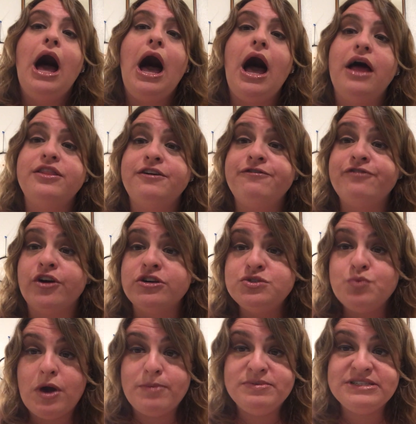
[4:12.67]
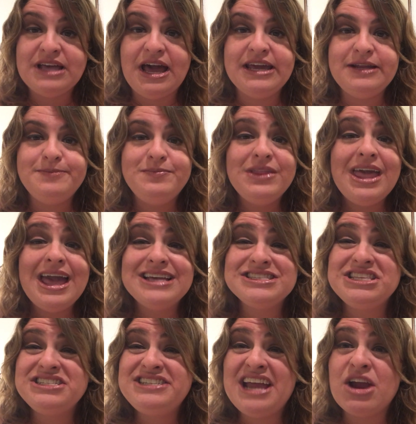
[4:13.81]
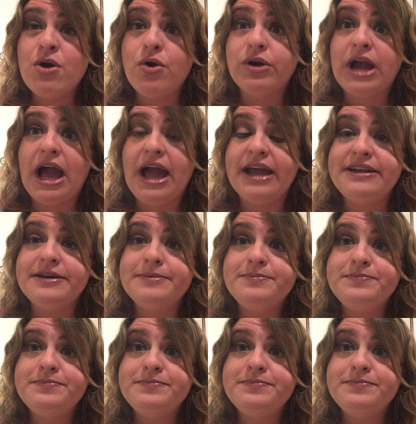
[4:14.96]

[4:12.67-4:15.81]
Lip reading: The first website is the Tarot Guide.